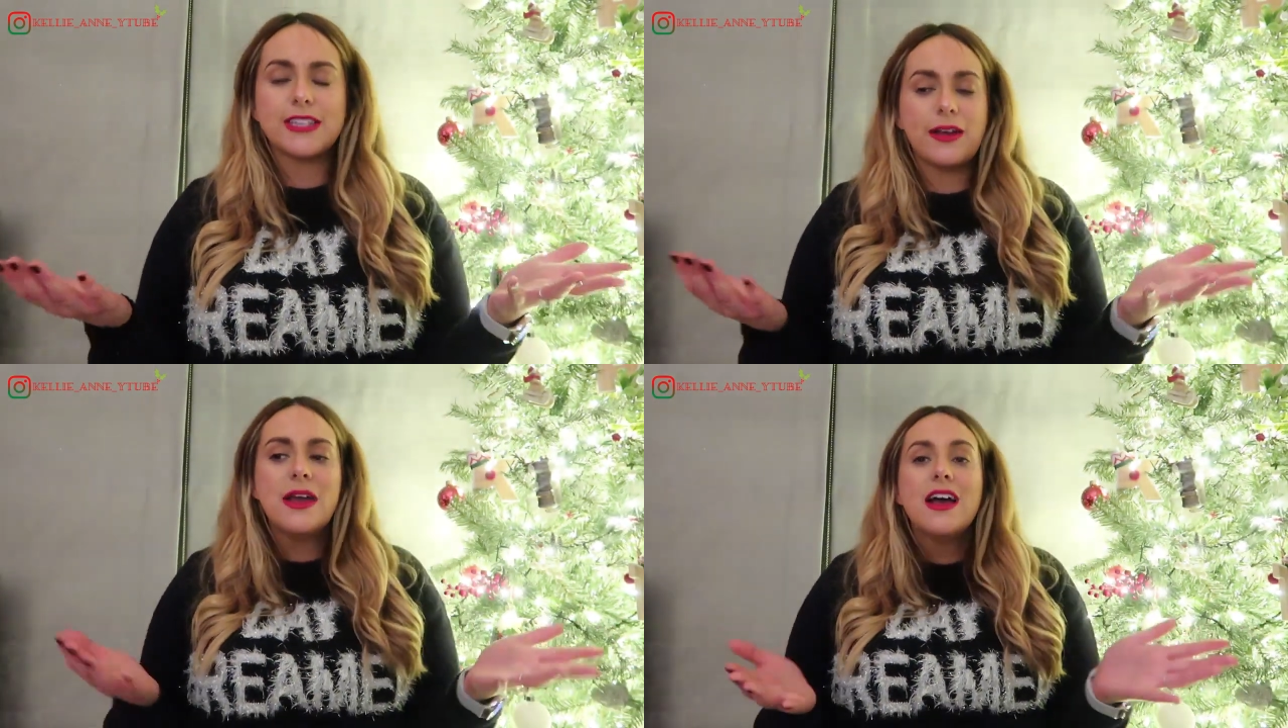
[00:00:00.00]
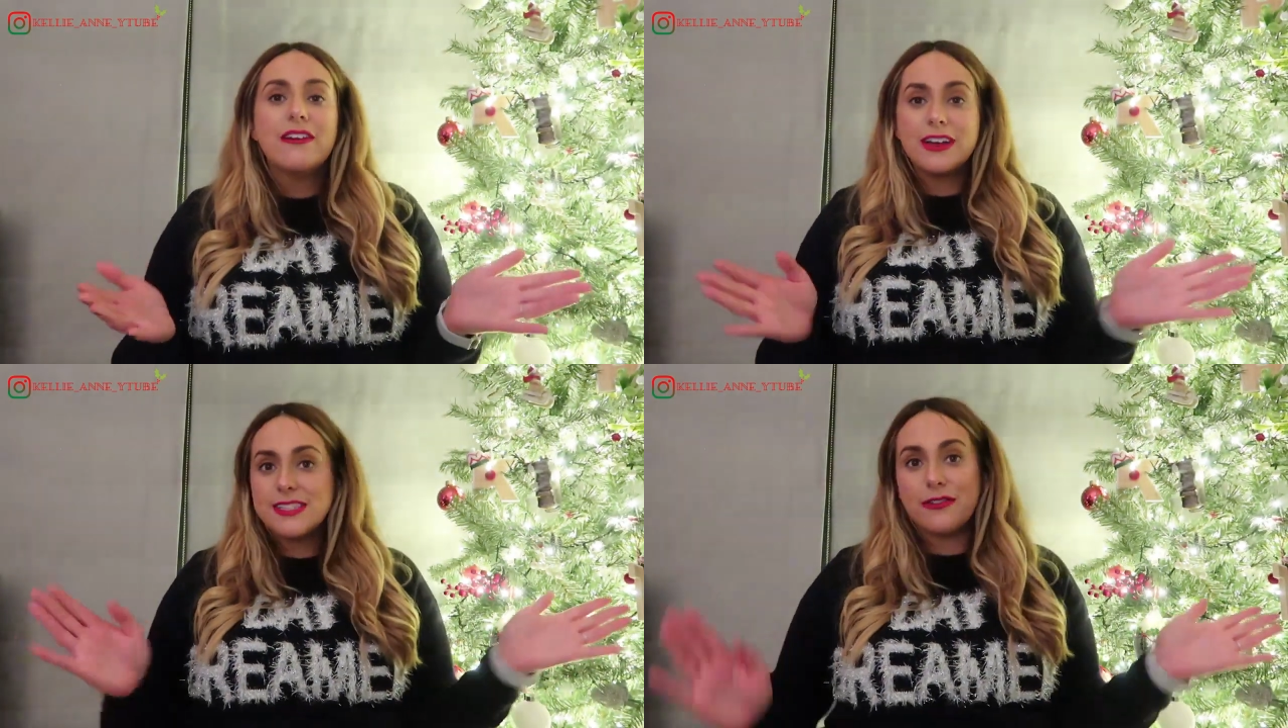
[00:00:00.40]
So
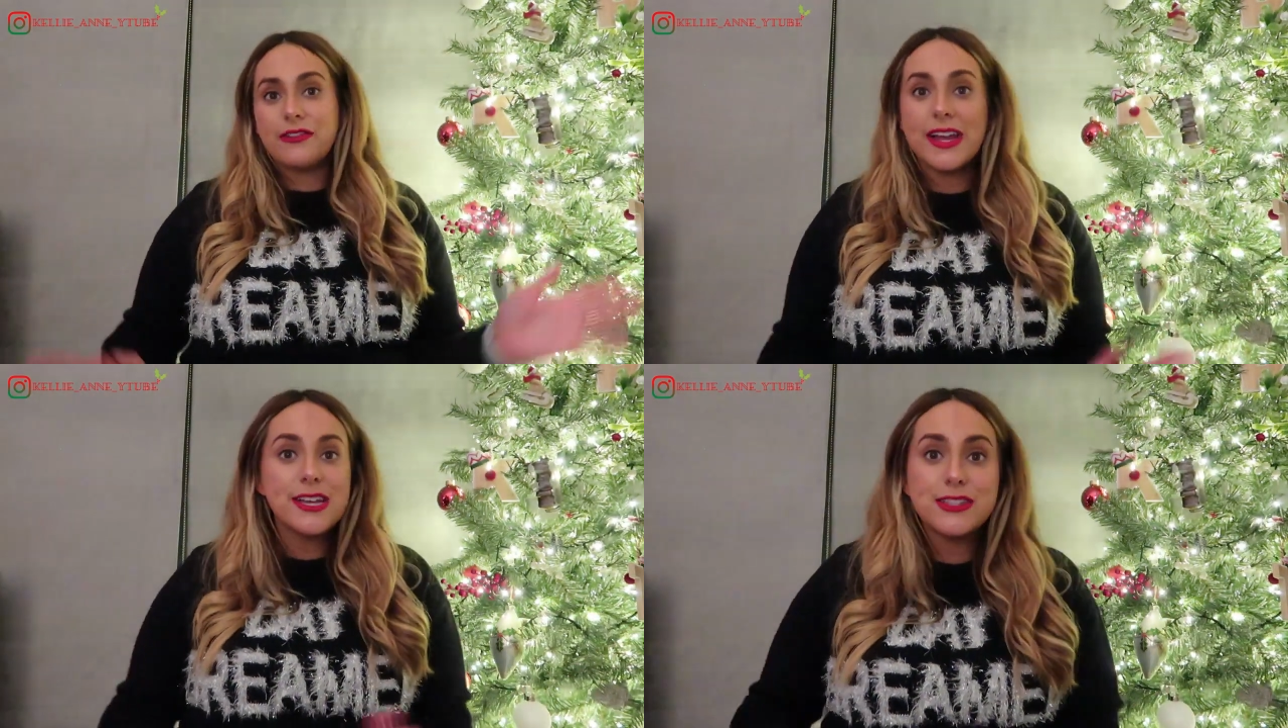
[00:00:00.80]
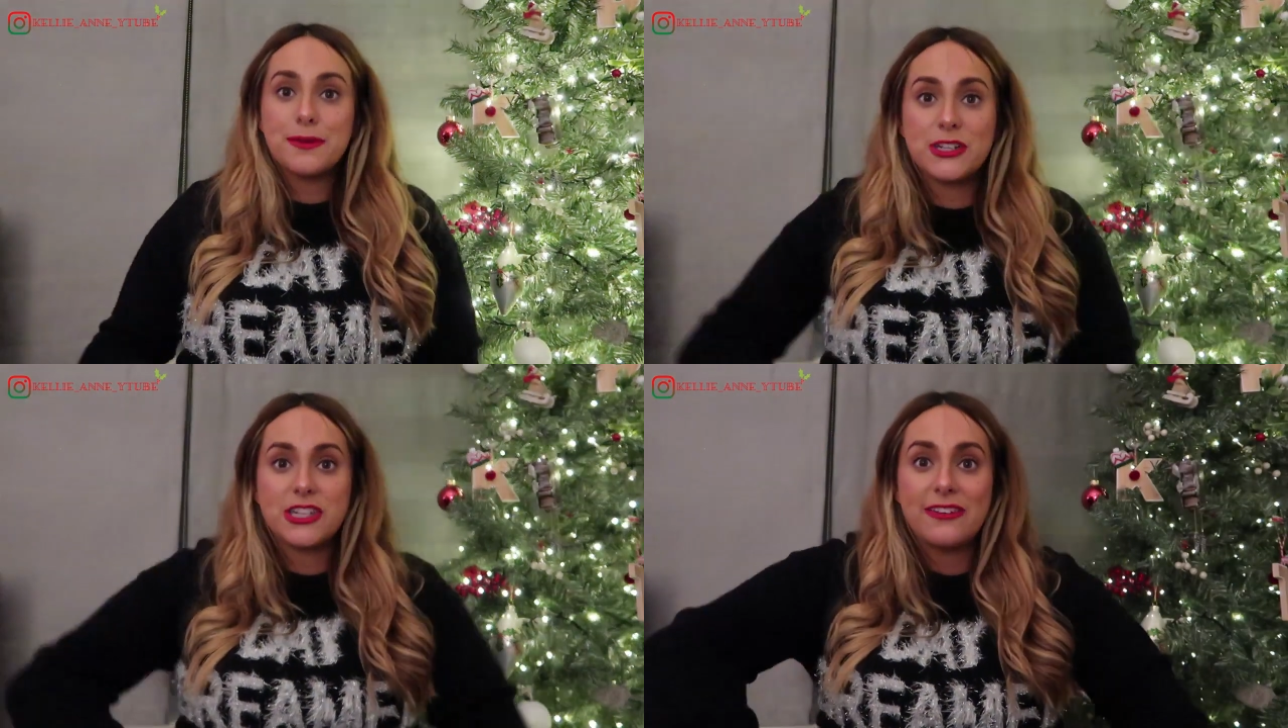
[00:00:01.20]
first of all, thank you
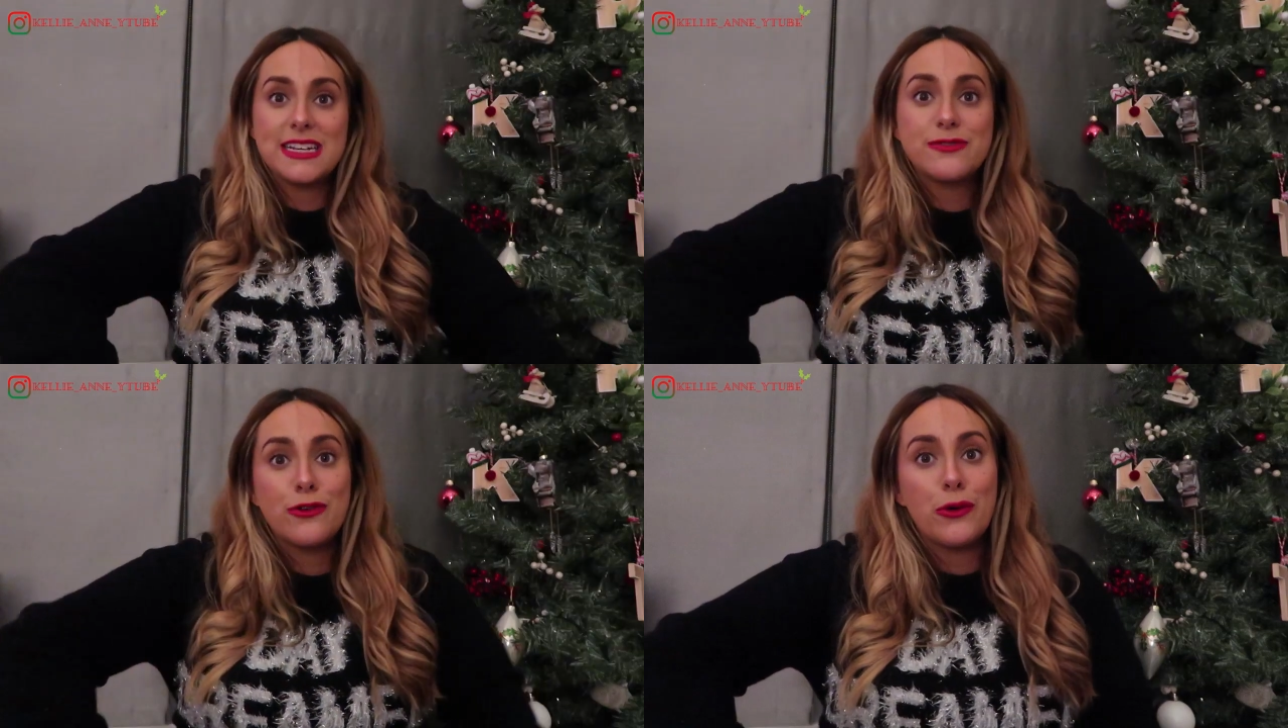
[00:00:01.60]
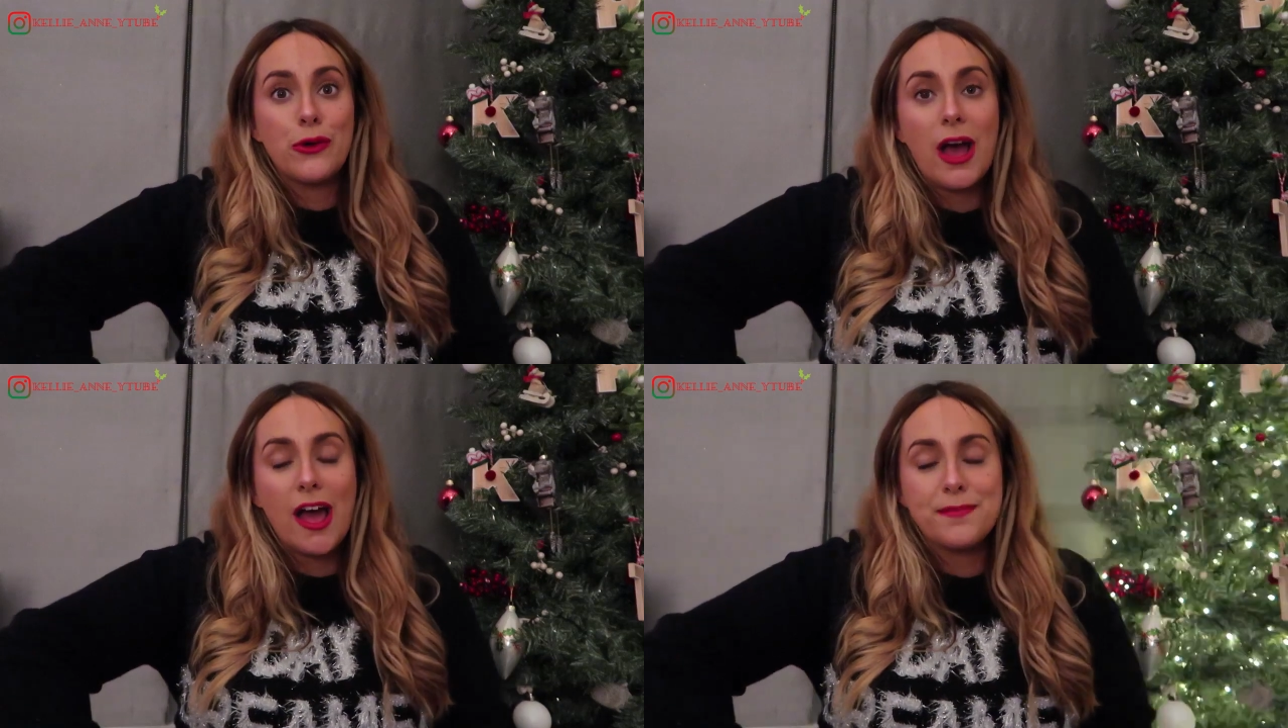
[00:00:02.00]
so much, cherries,
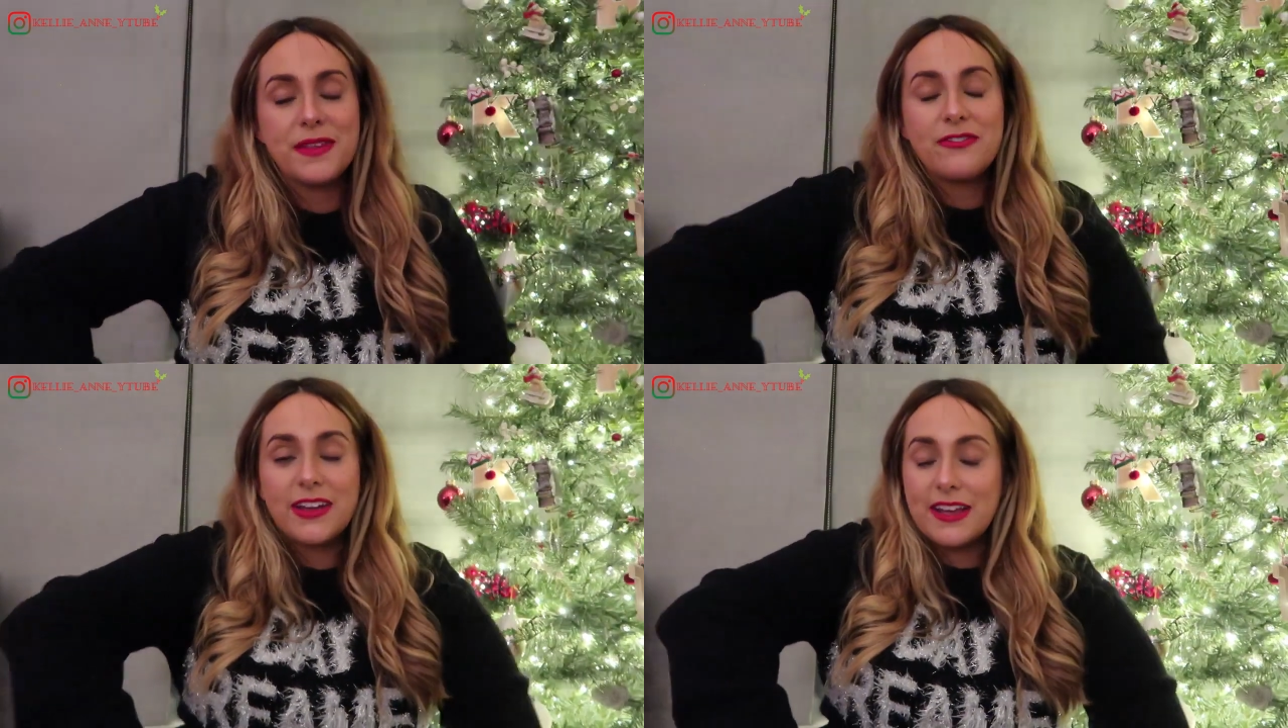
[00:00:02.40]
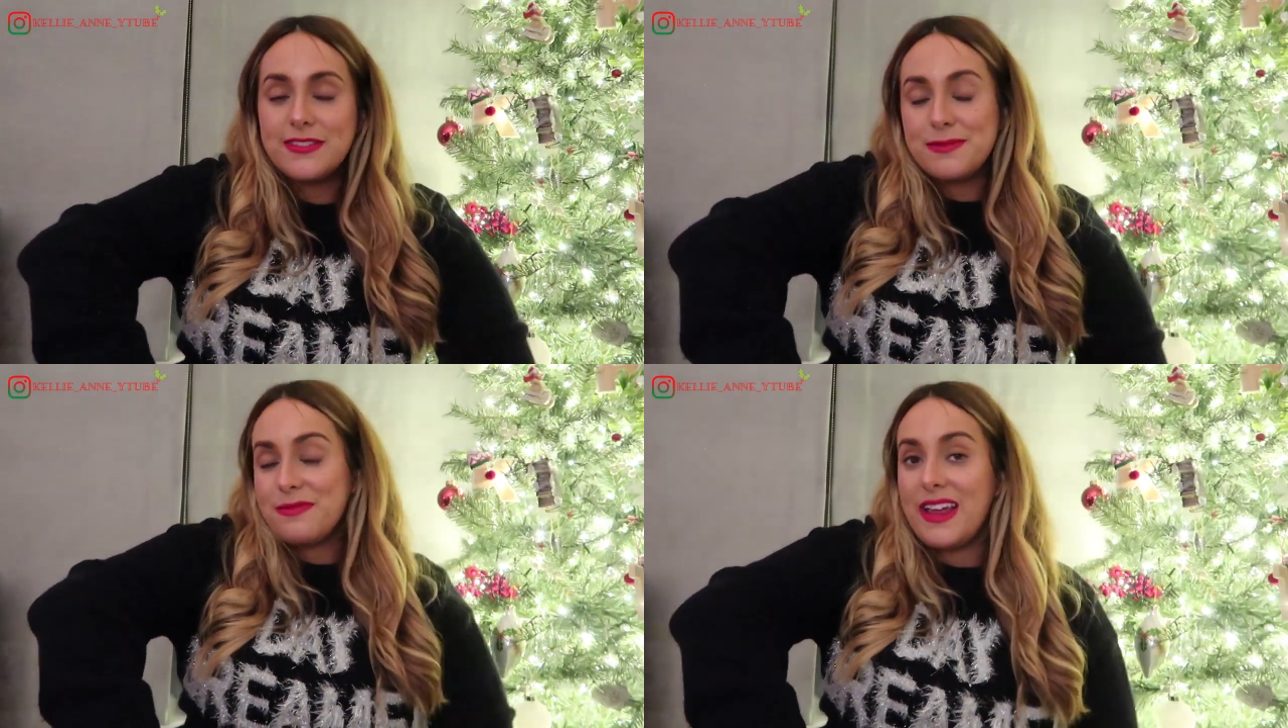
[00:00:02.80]
for
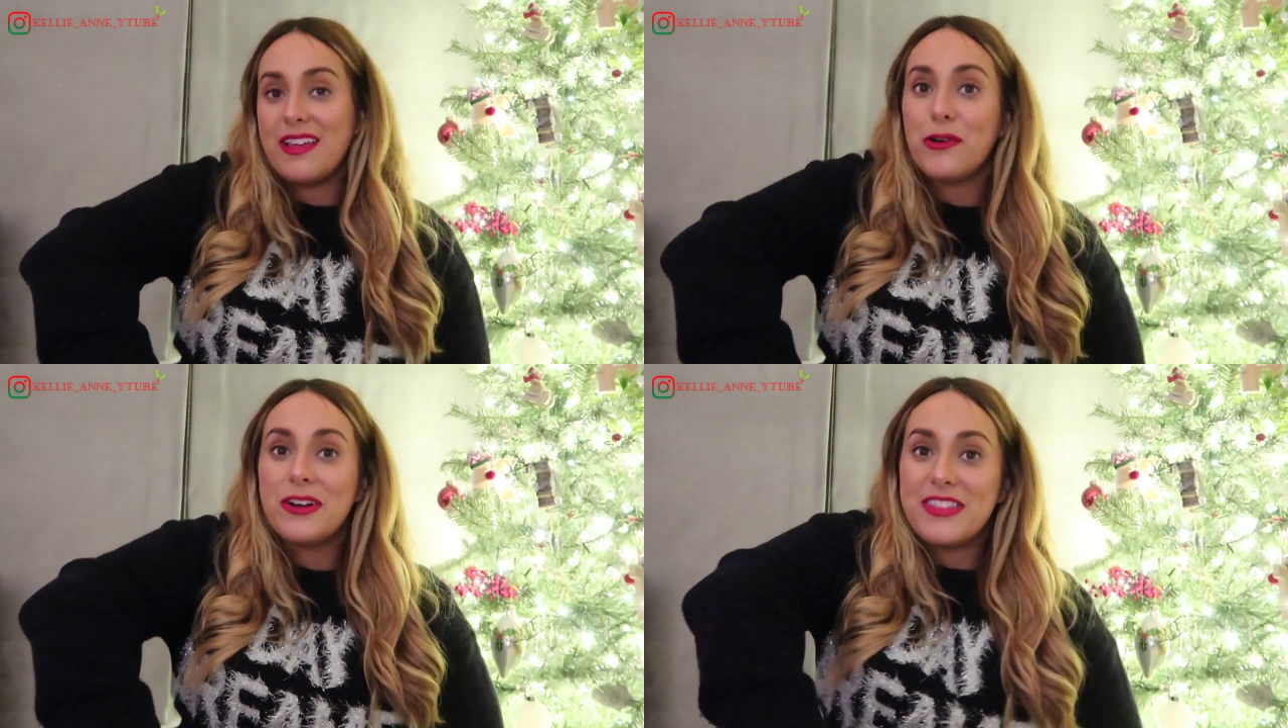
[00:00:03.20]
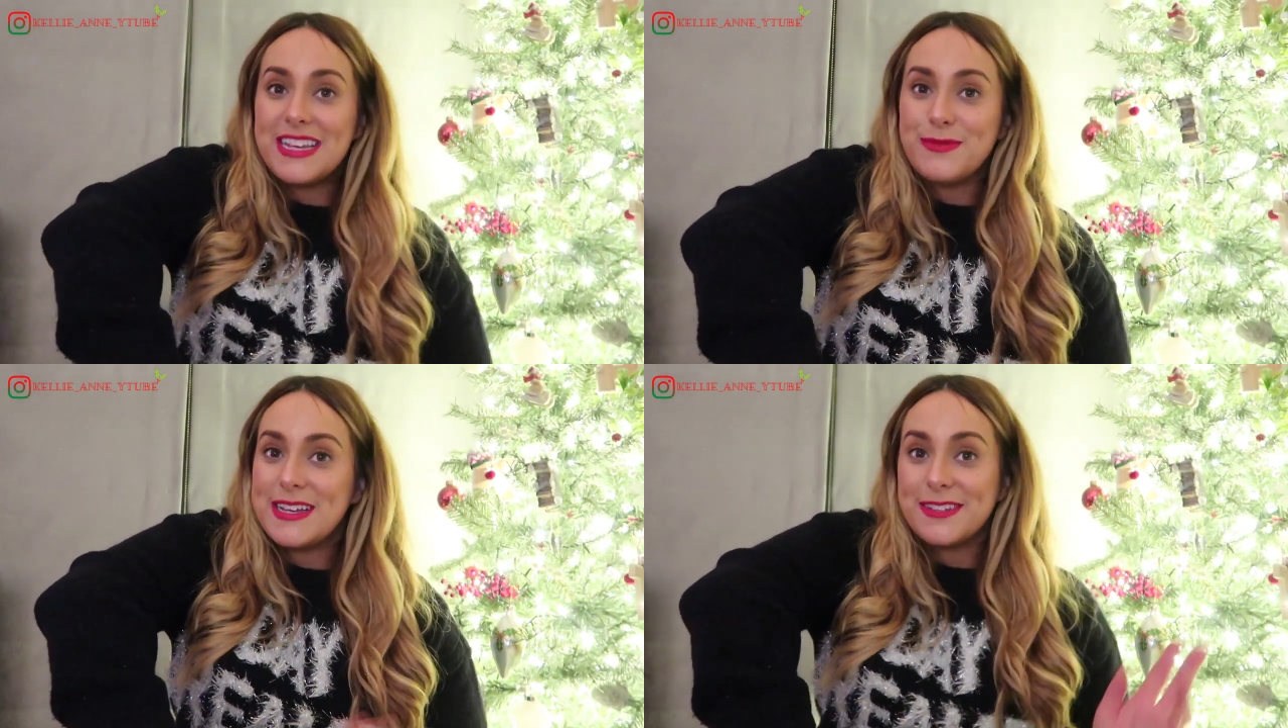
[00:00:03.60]
gifting me all of
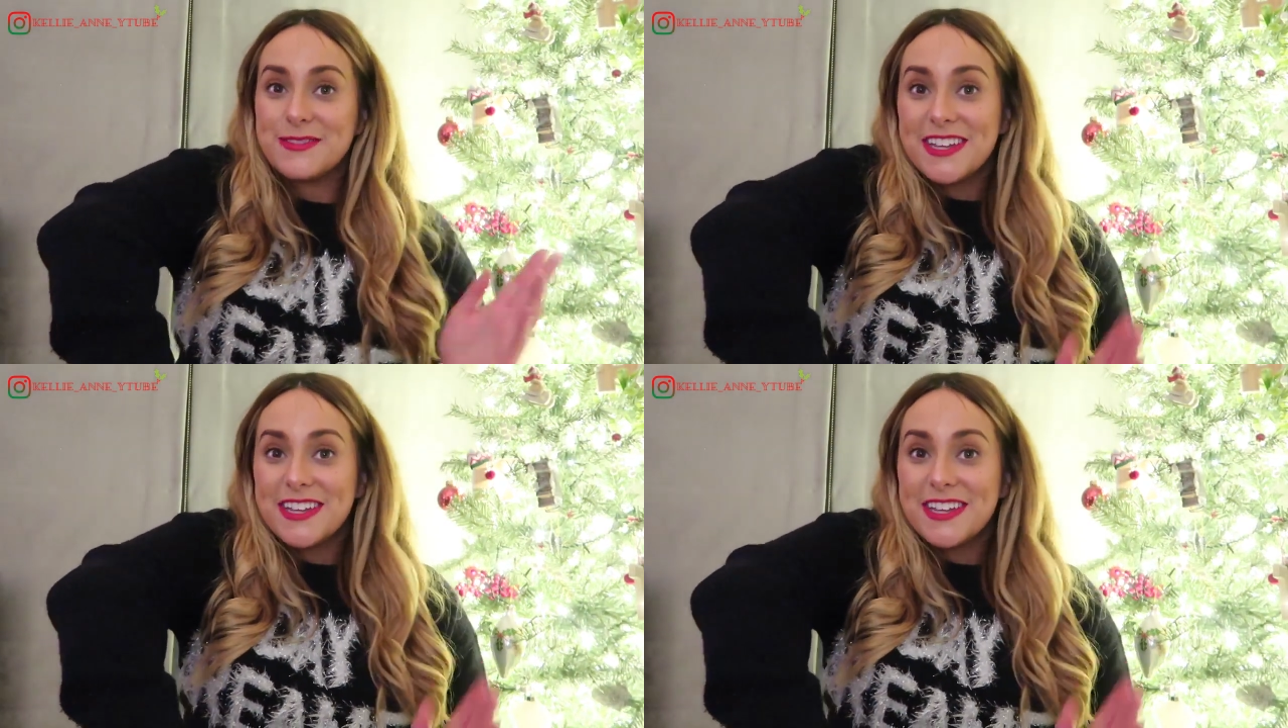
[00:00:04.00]
these bits.